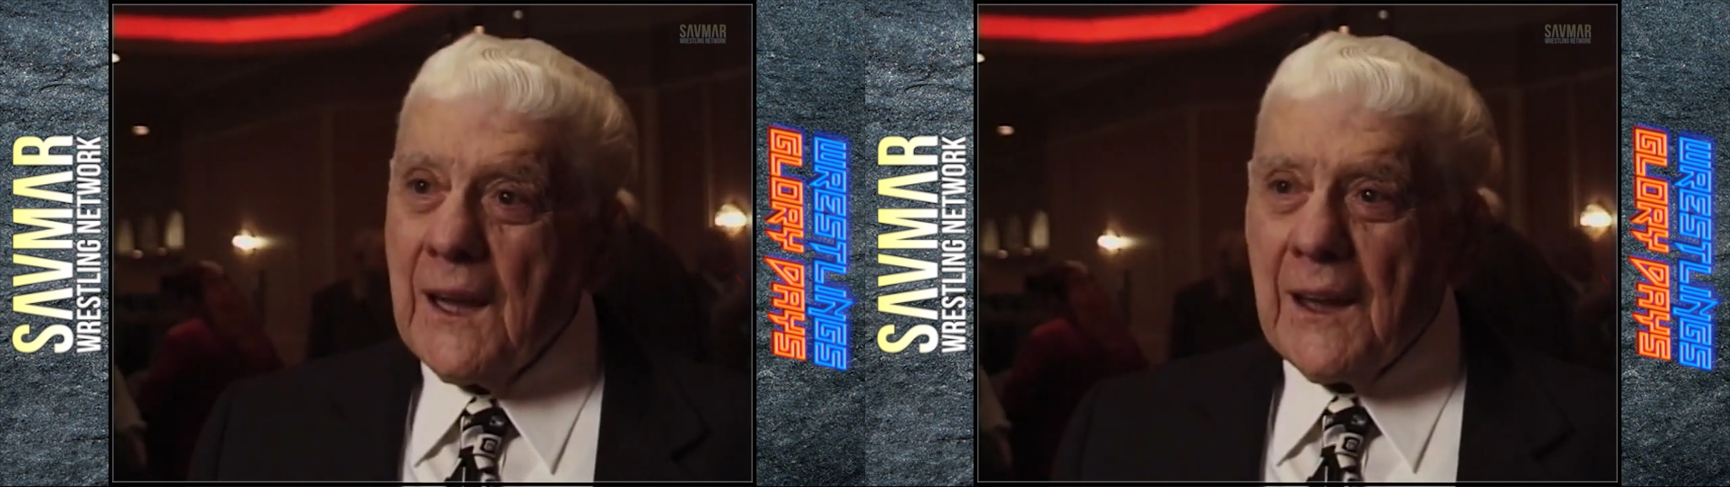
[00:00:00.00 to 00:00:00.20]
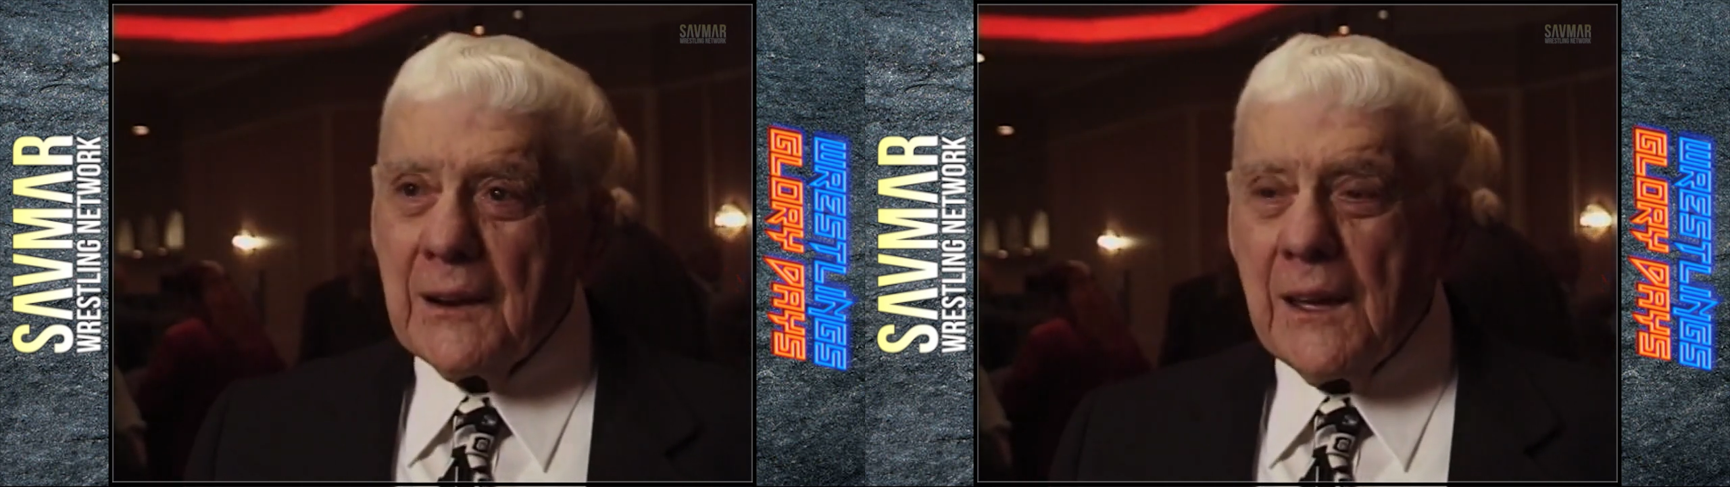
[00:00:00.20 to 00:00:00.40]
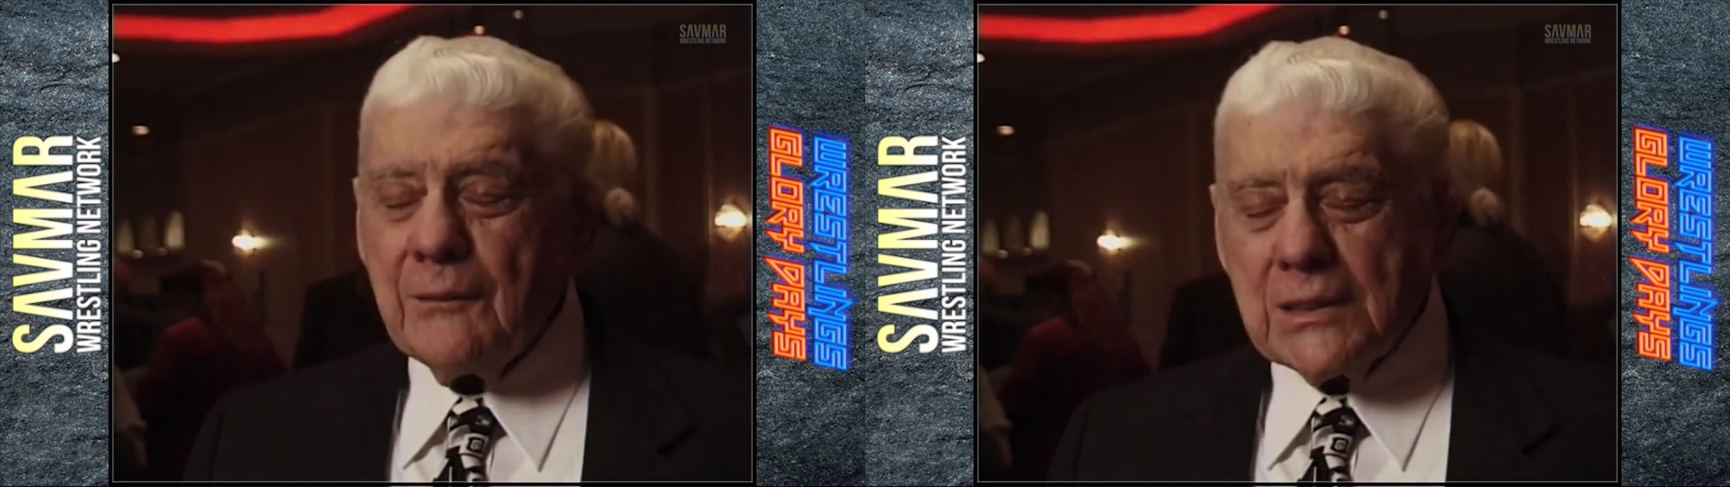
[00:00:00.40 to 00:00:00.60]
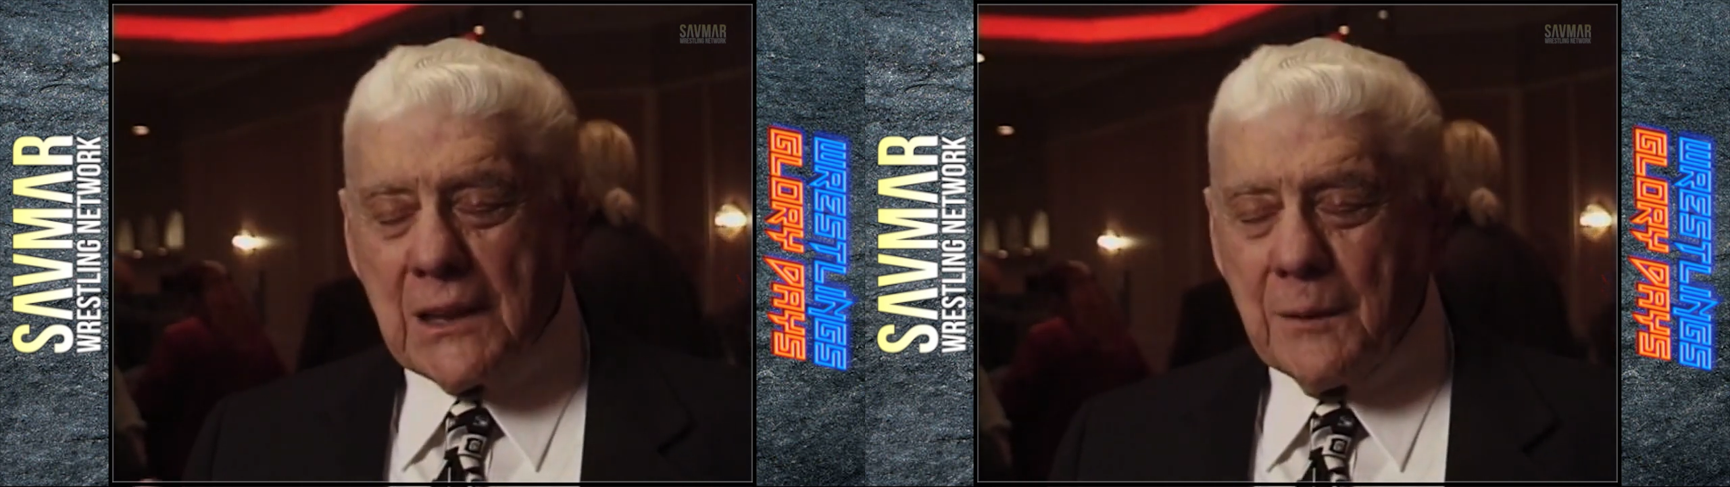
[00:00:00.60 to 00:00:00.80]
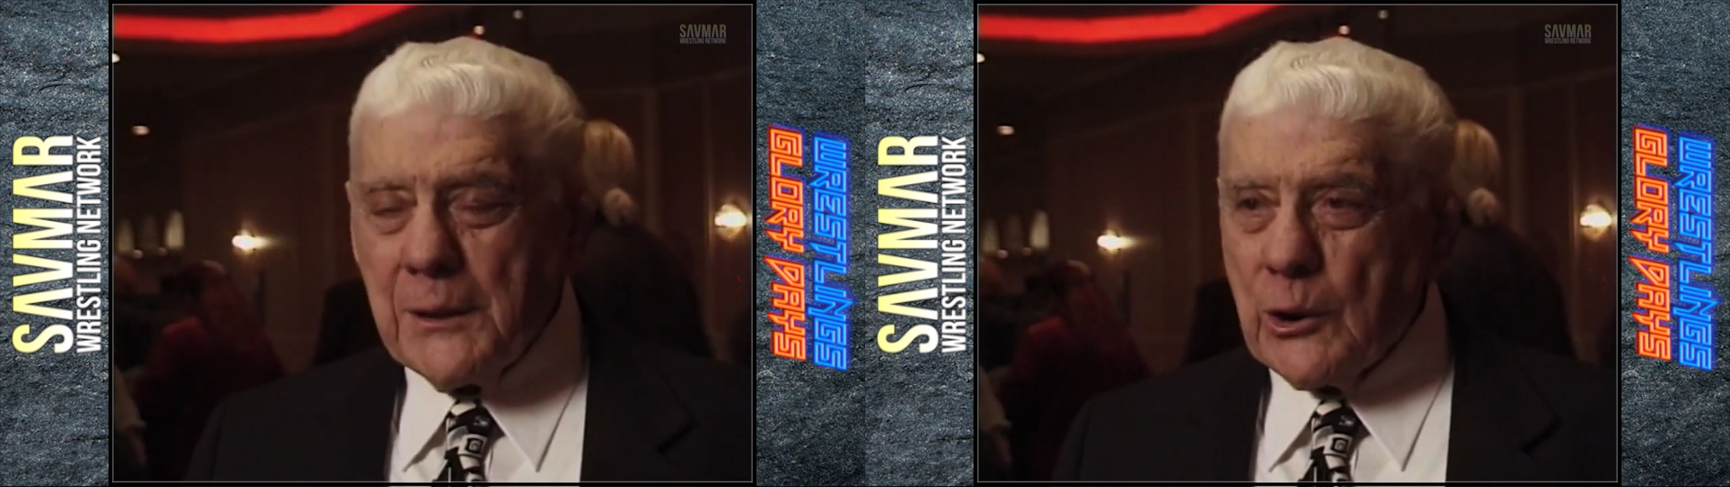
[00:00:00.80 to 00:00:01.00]
And every
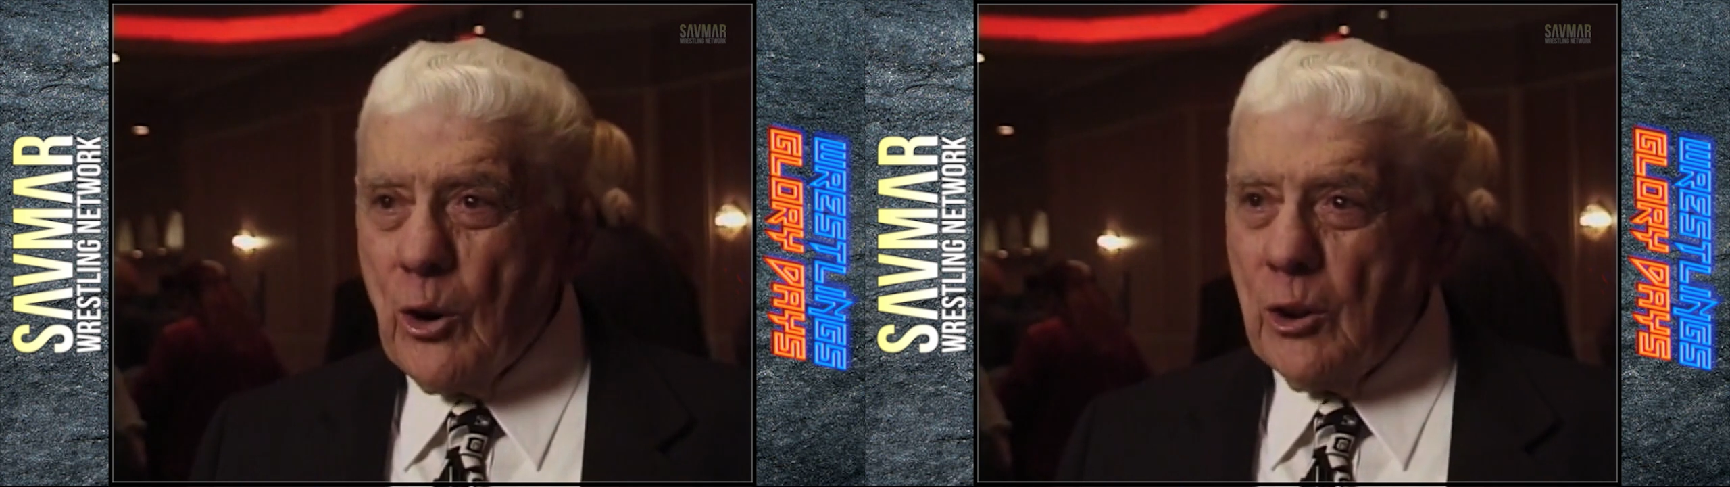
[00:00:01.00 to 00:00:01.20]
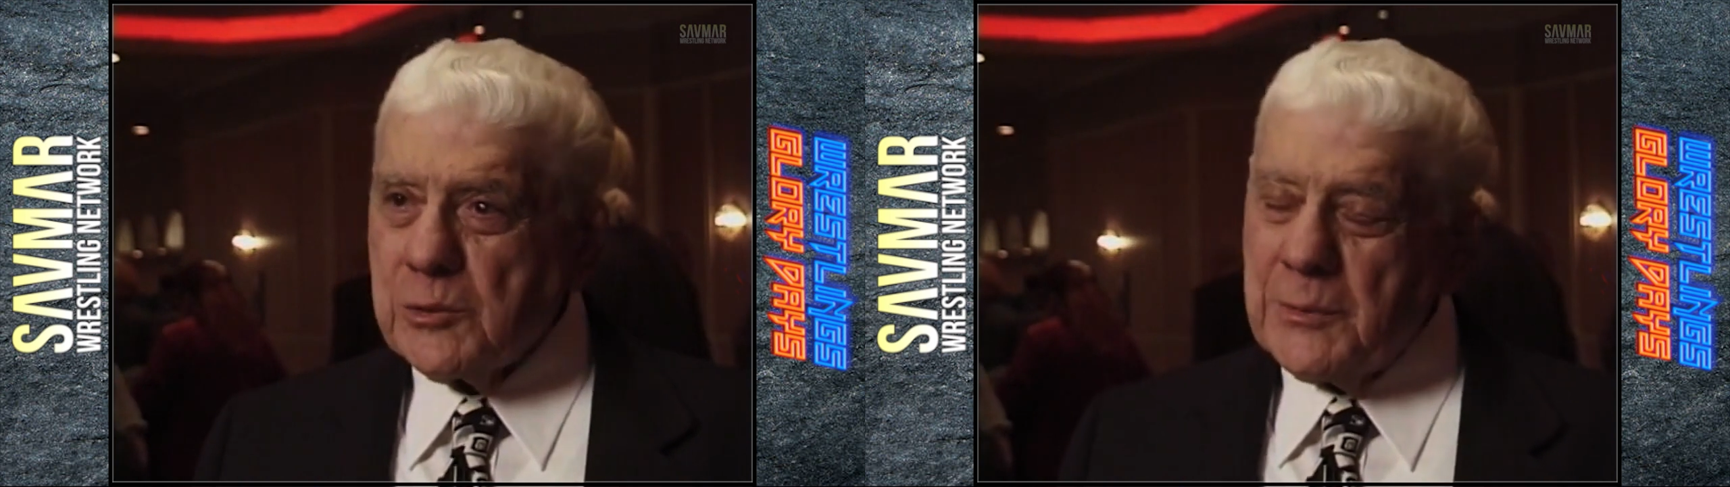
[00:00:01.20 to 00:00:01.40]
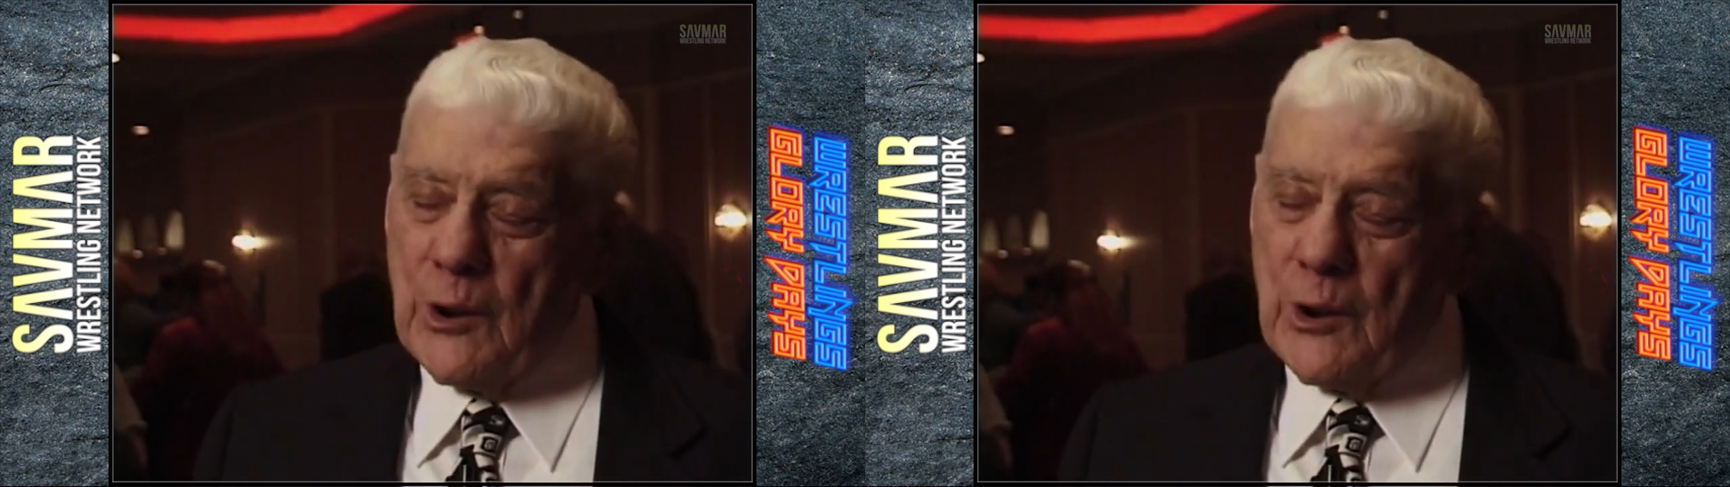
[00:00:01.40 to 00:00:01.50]
time he calls